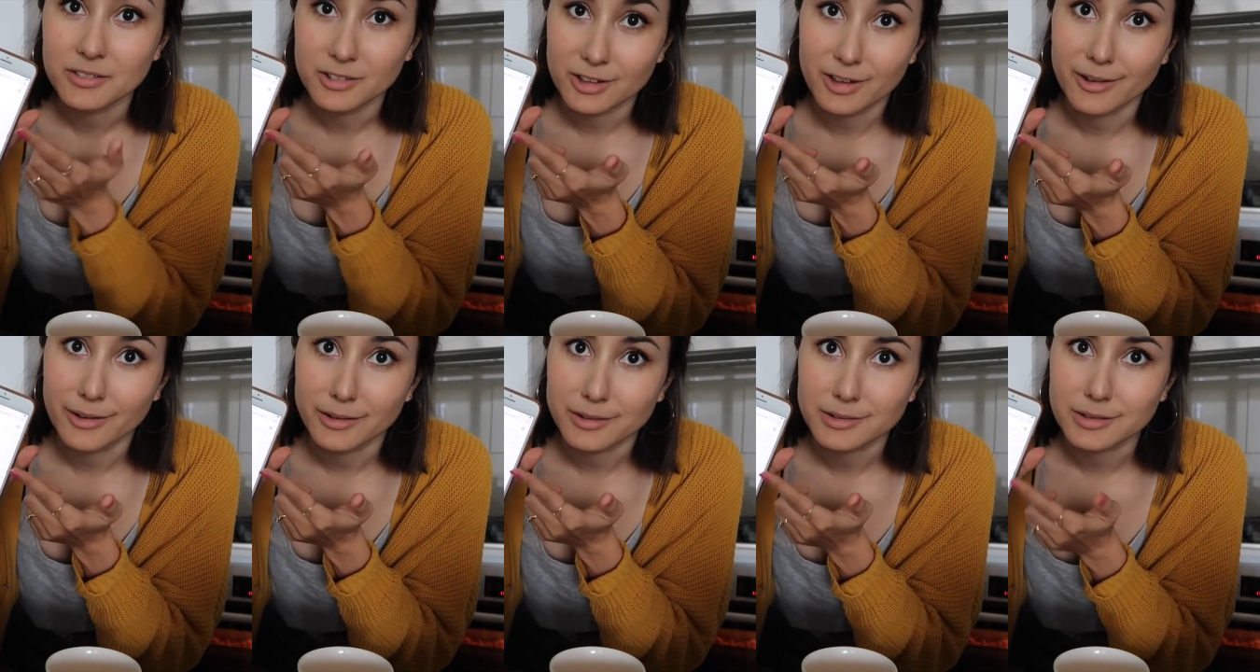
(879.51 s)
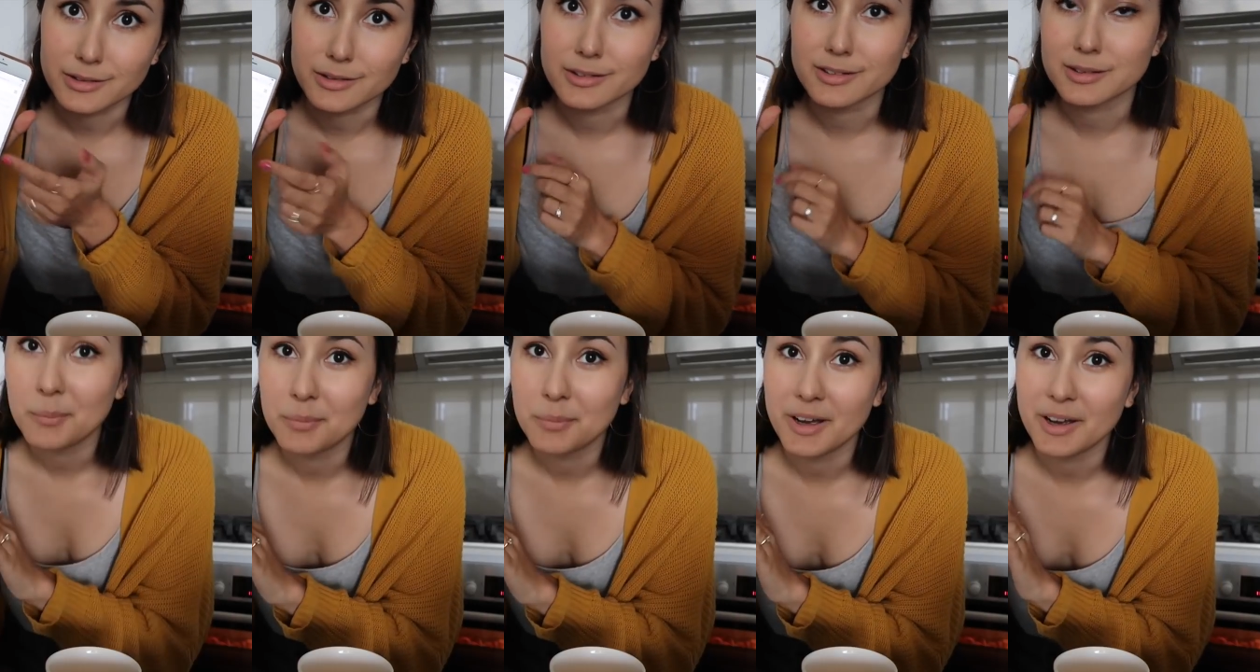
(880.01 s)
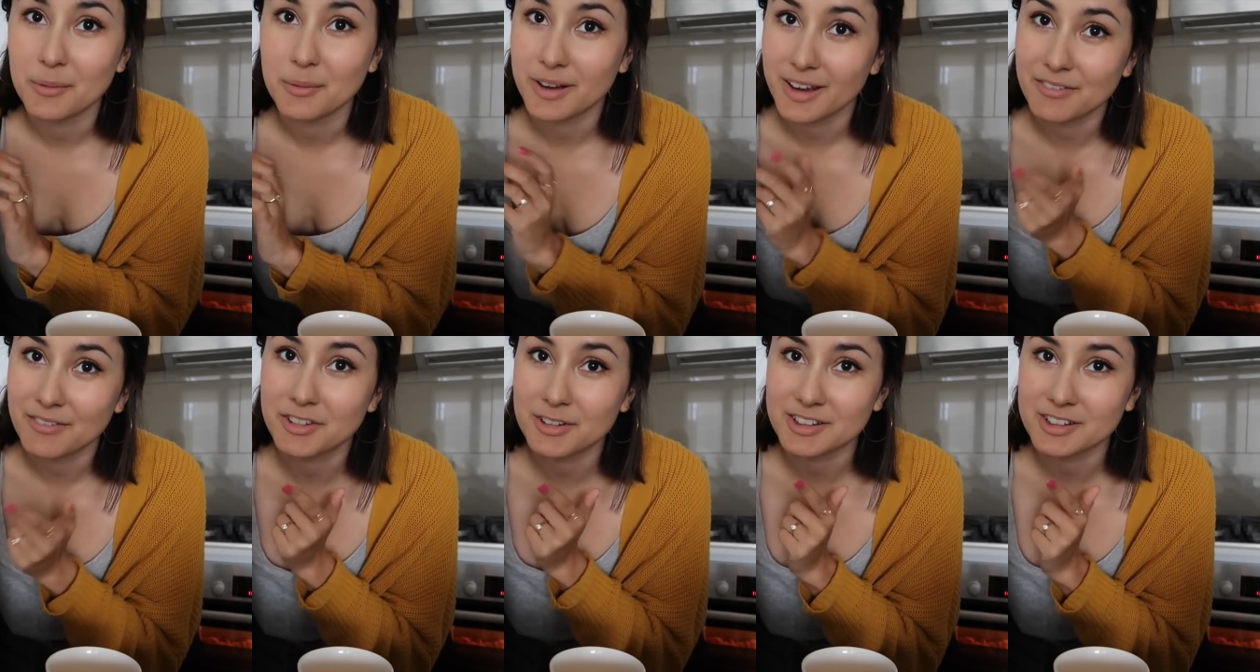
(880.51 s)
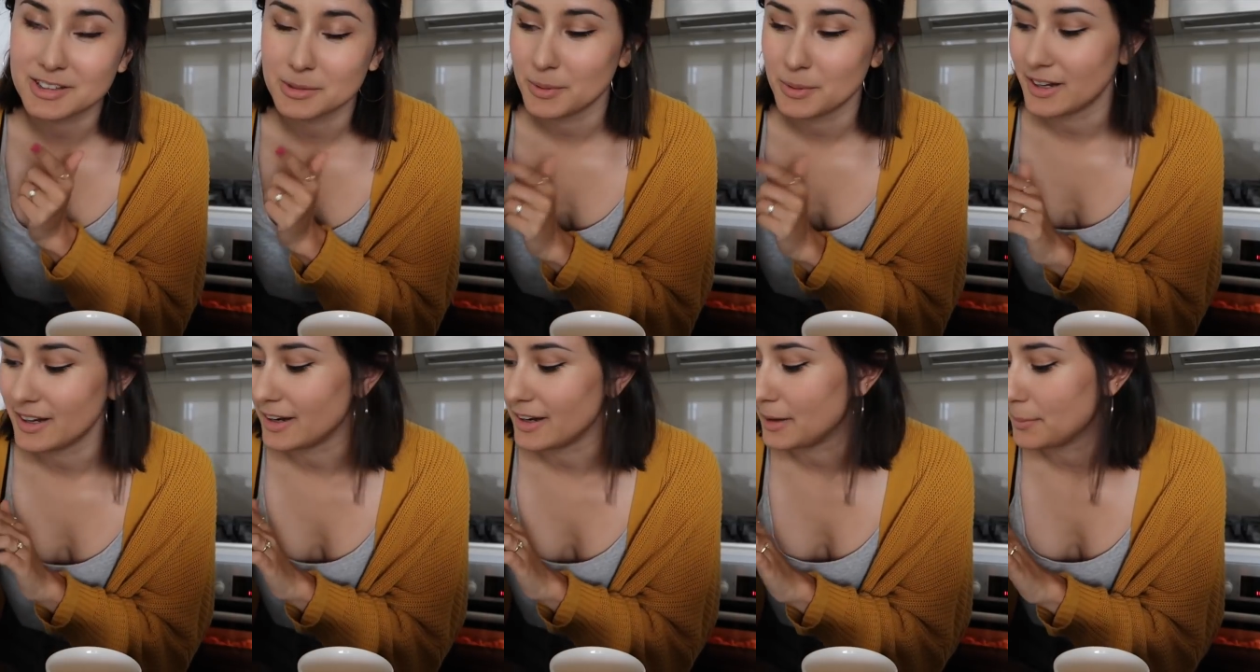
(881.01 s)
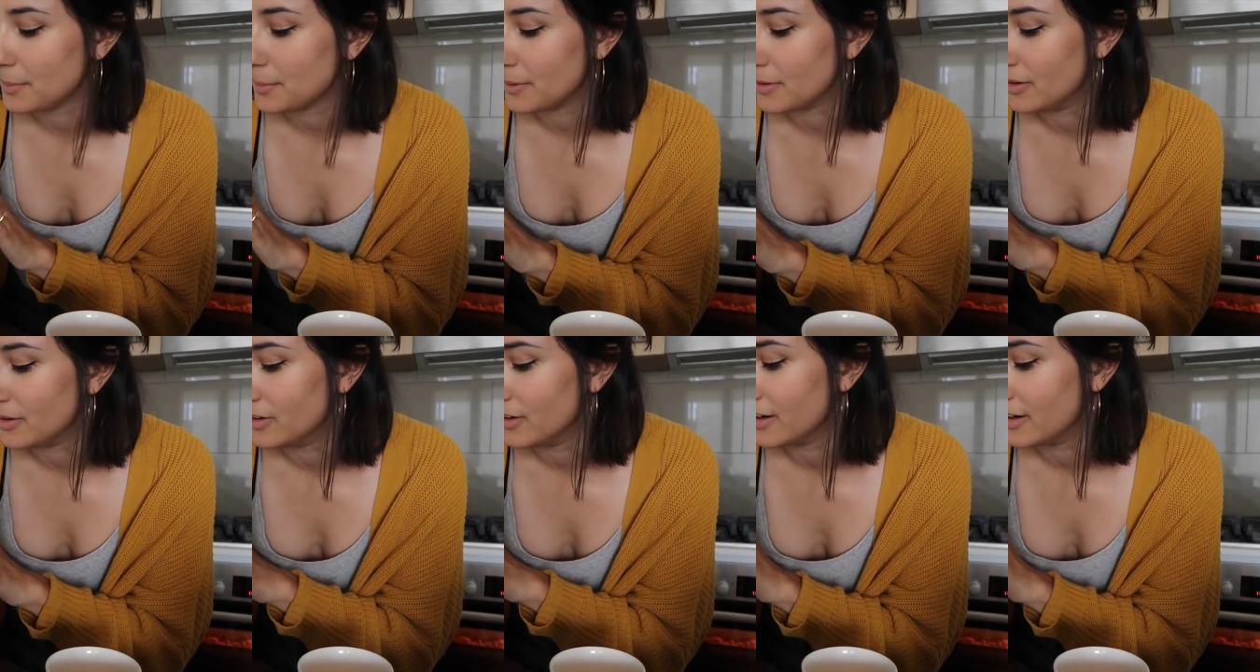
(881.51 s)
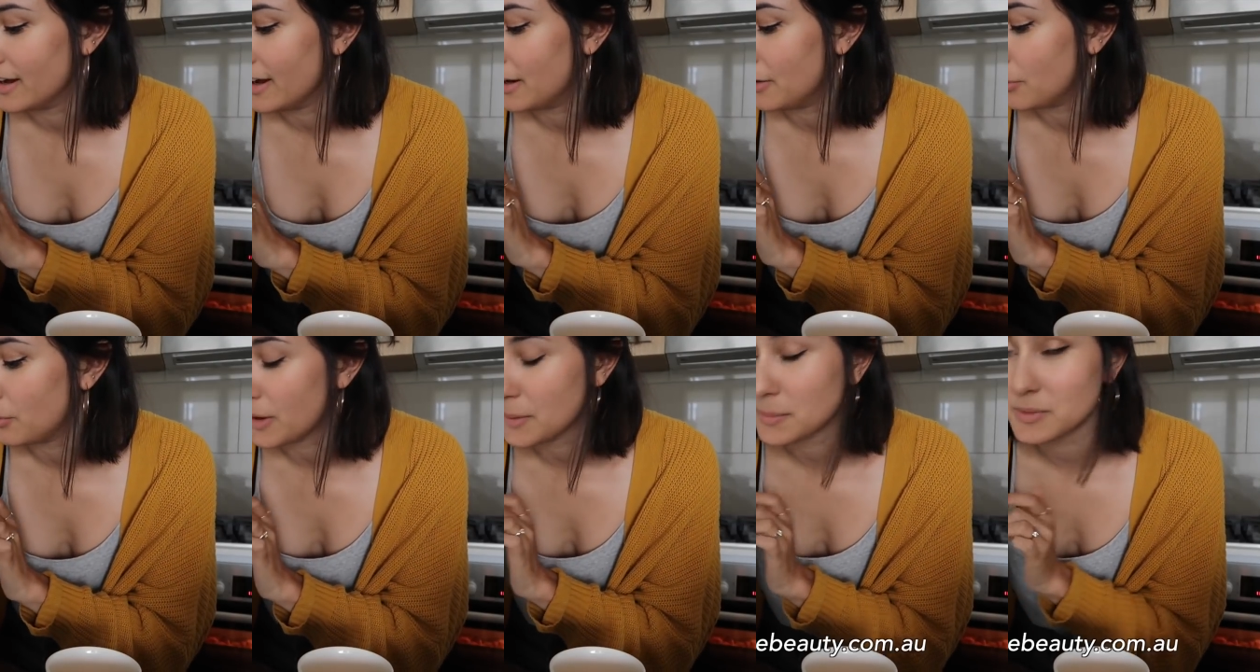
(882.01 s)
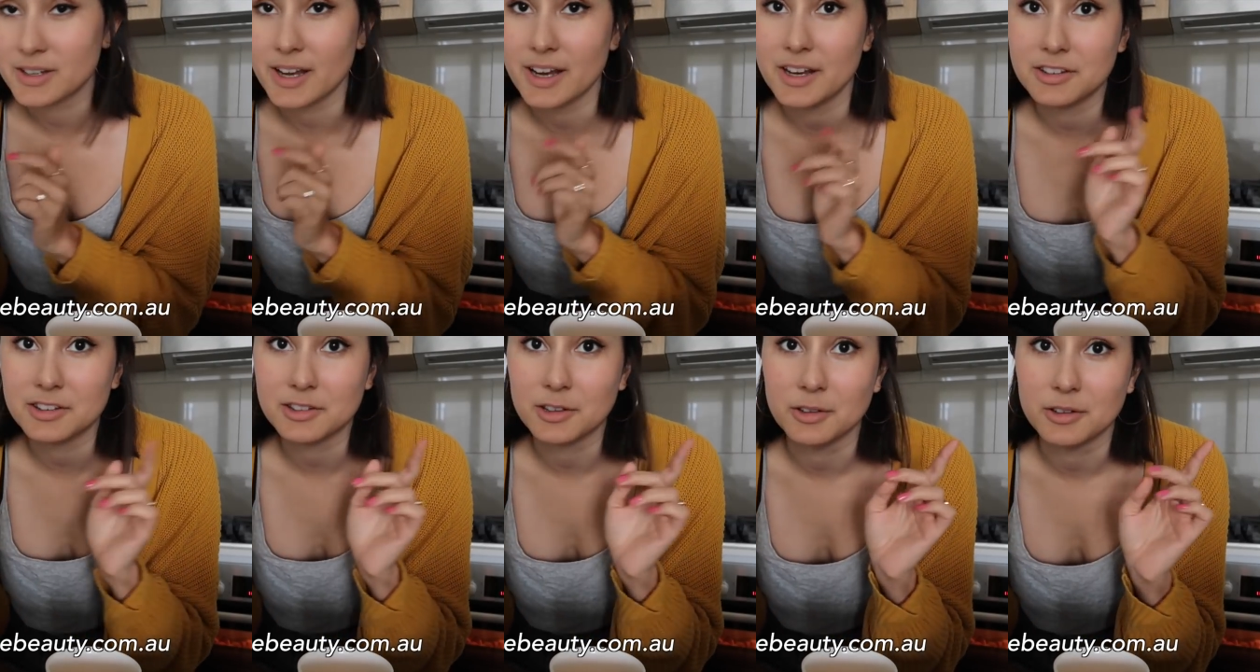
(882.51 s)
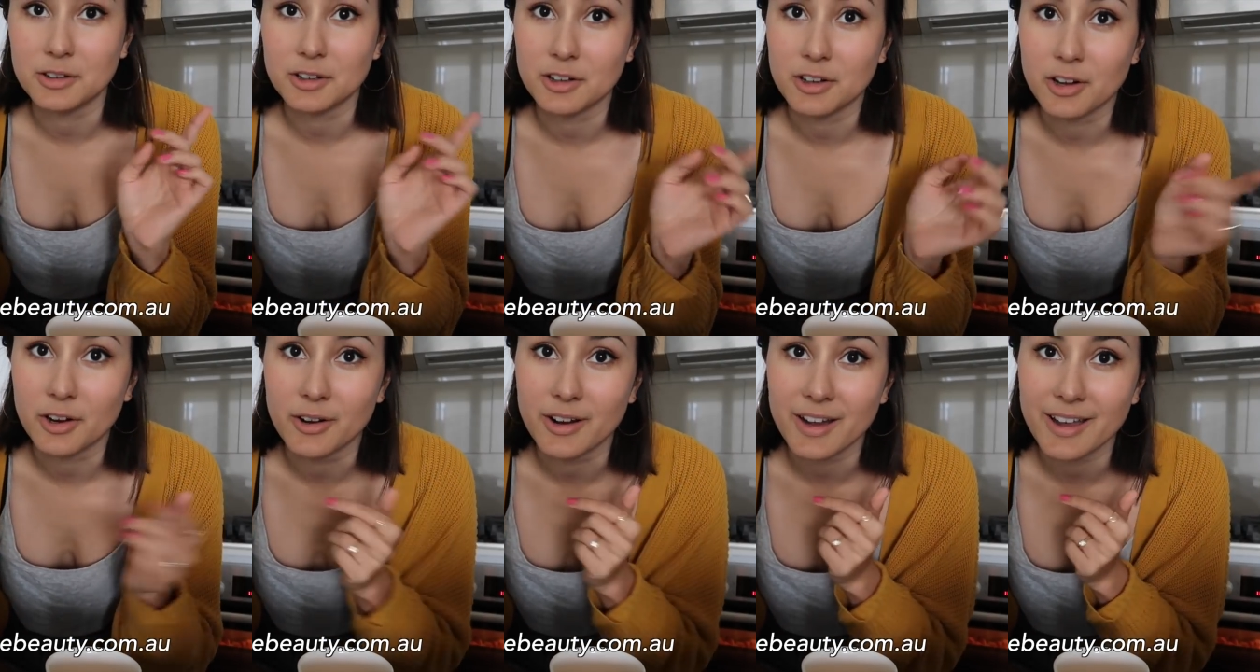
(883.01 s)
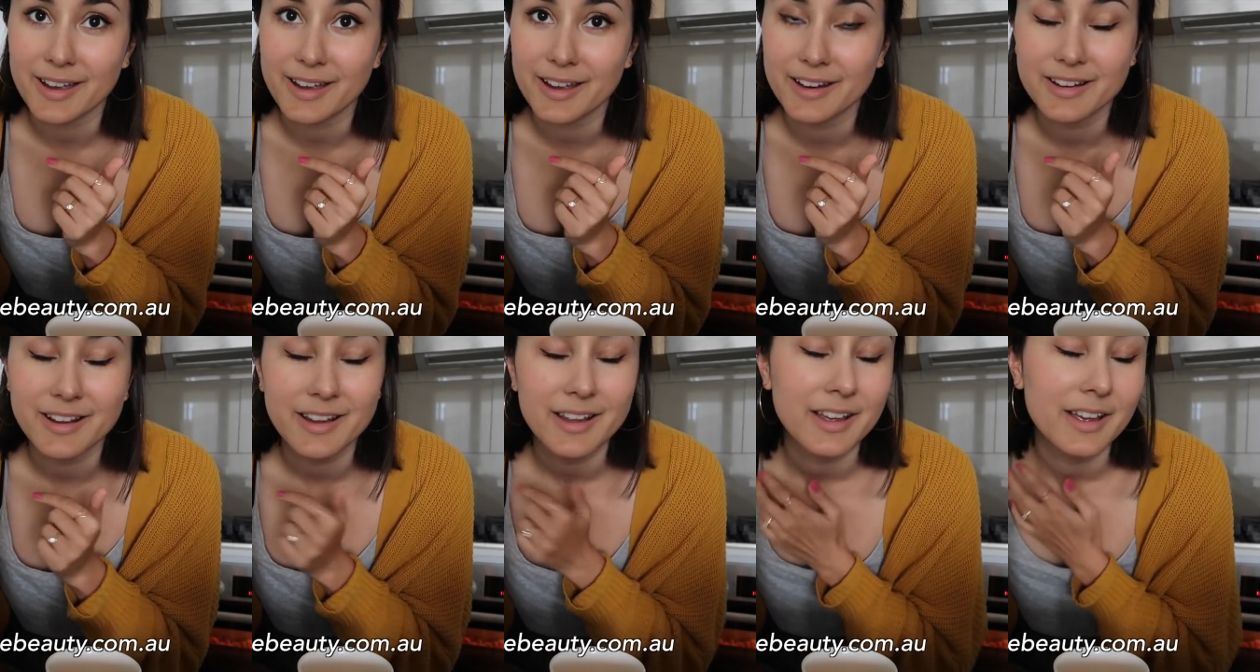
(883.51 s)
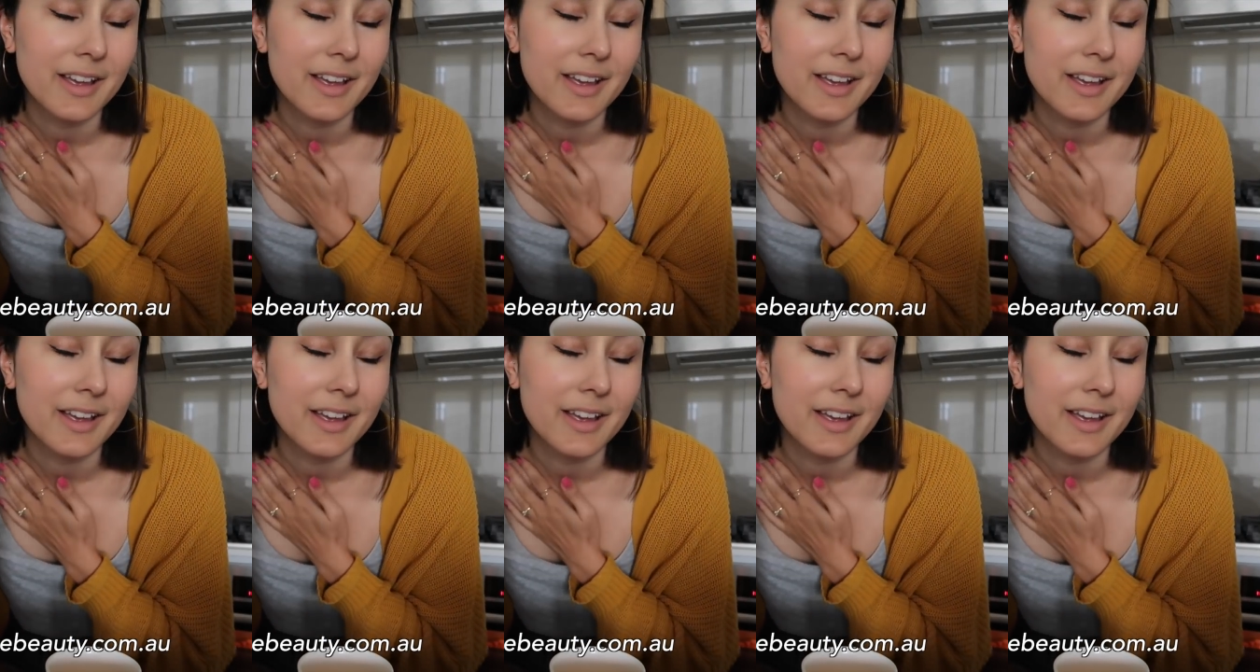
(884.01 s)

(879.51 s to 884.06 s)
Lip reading: You can't see this, but we have the recipe up on our website, so you can go ahead